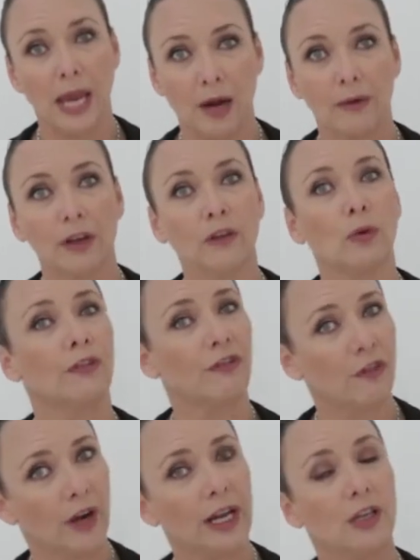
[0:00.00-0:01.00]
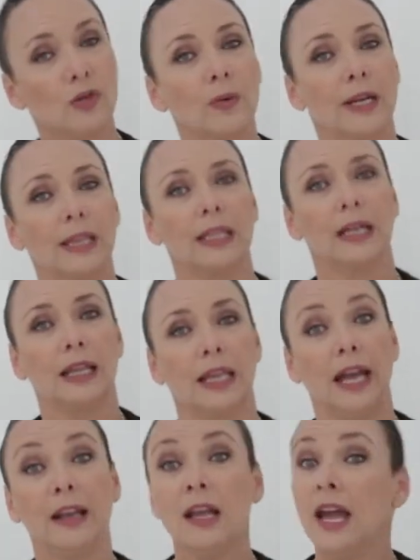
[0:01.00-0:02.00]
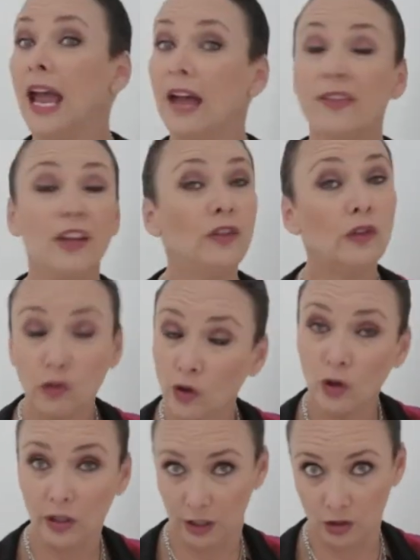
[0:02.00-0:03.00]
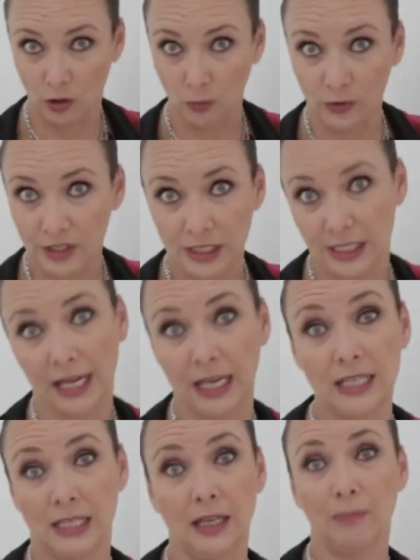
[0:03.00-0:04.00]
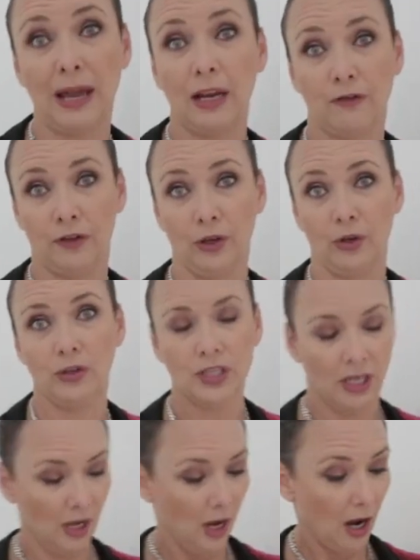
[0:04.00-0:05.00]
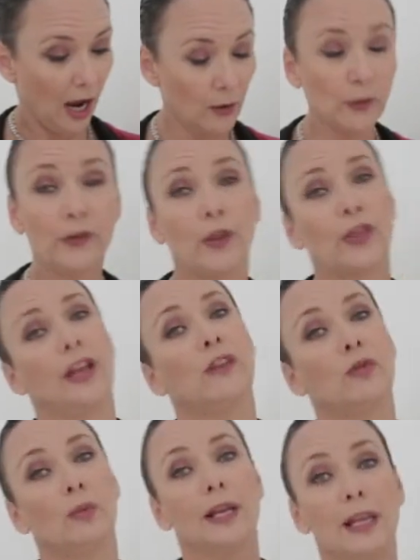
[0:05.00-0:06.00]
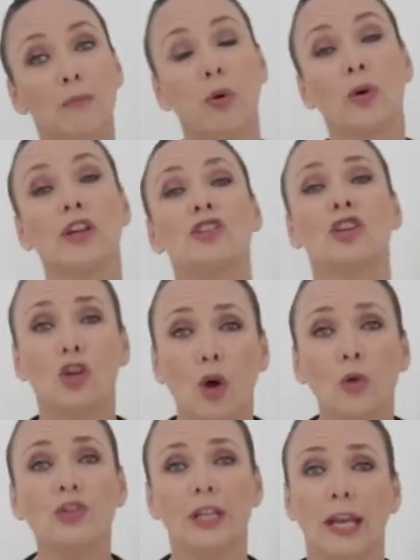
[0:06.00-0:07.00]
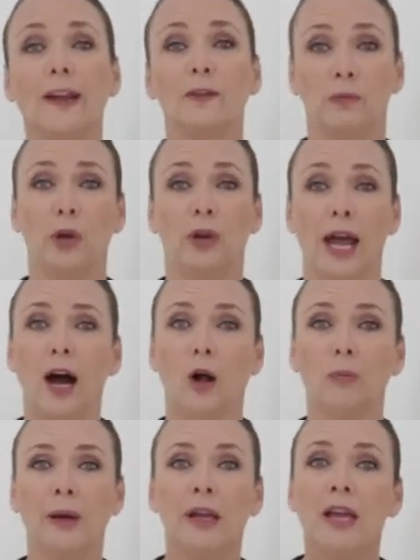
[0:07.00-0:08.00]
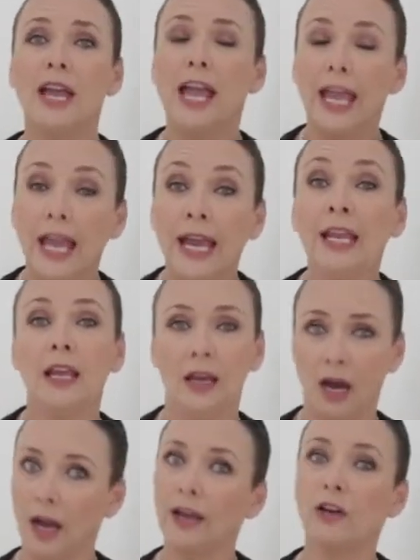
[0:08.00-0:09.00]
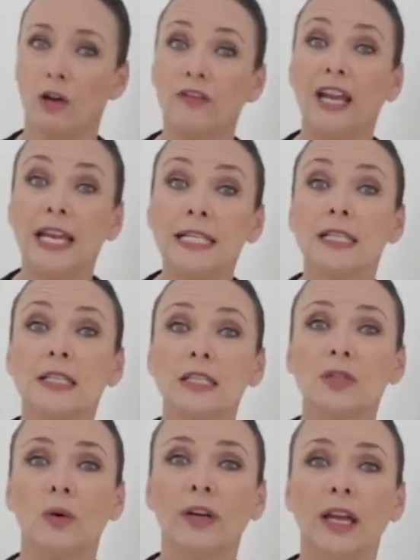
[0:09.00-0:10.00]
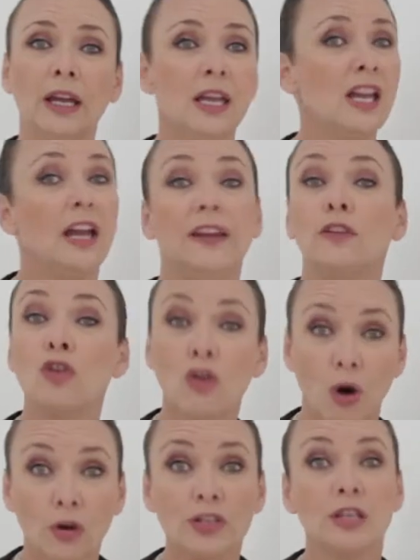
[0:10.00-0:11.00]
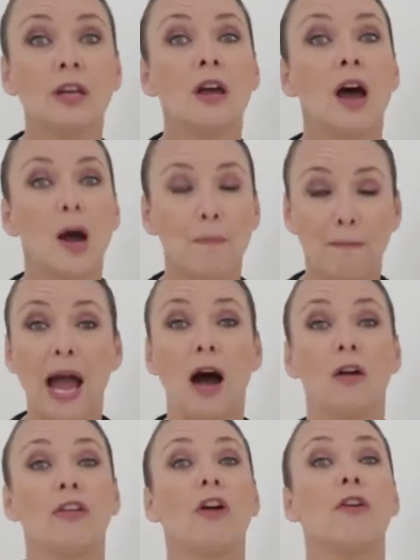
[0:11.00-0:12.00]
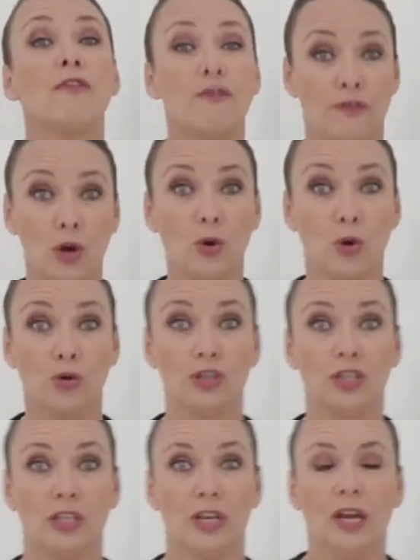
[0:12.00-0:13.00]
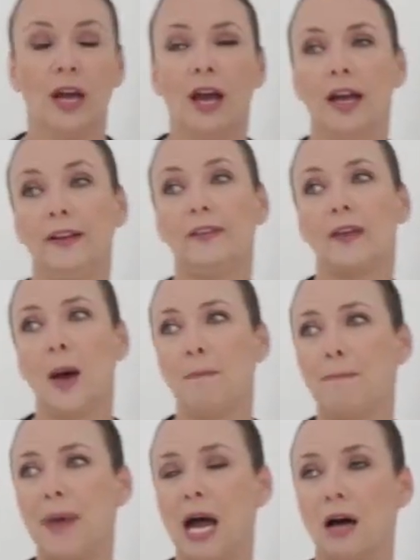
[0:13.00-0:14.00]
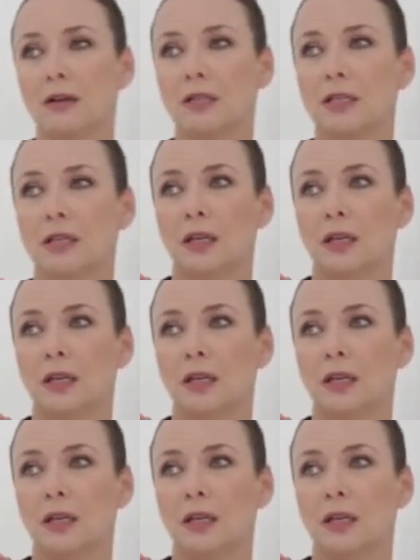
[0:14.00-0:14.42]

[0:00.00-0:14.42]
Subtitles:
parent or a friend or anything like that, and they certainly don't want to start eating bad food. I also think it's really important to go to expert help. Any kind of eating disorder is not about food. It's about